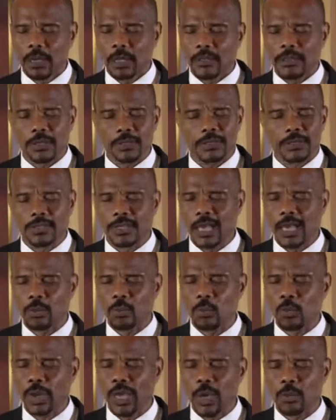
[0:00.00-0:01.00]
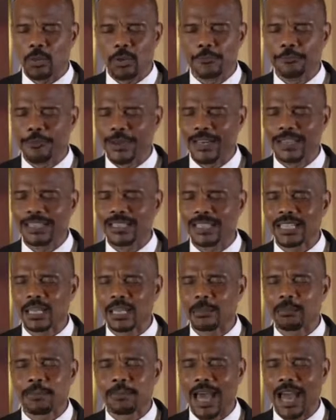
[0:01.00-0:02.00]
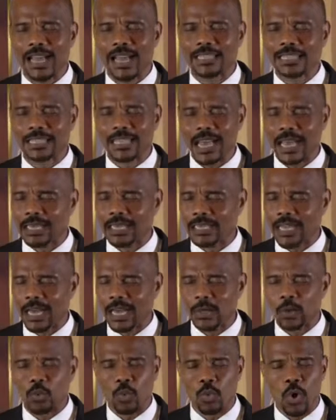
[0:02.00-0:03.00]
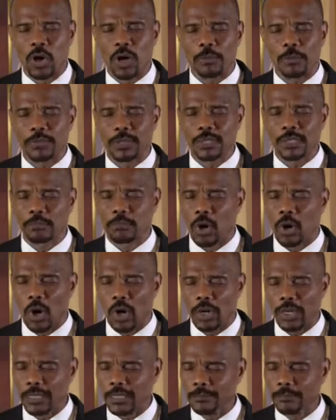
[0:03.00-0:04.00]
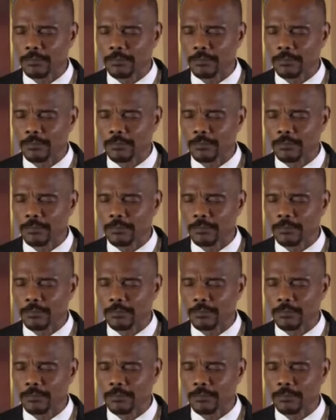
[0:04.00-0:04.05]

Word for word: the same way we fell asleep last night and woke up this morning.